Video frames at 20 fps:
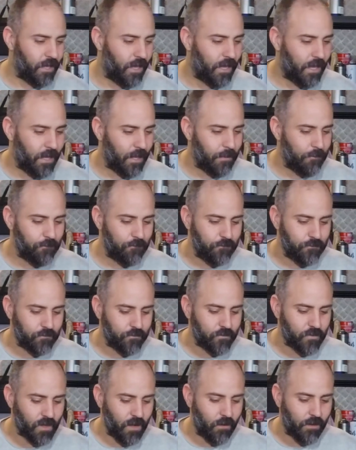
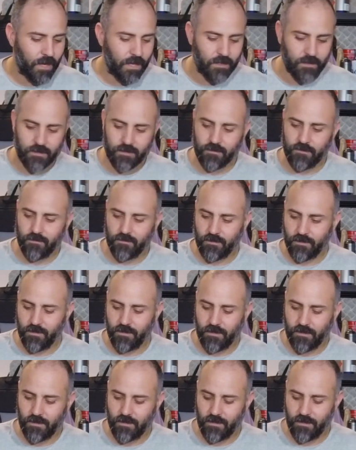Um, okay, this
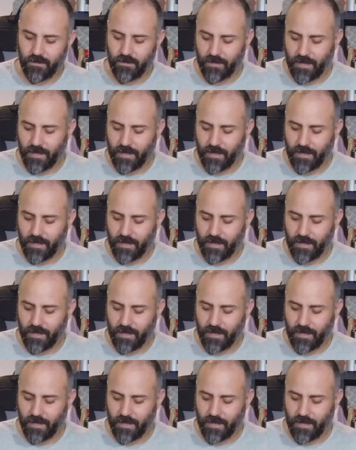uh,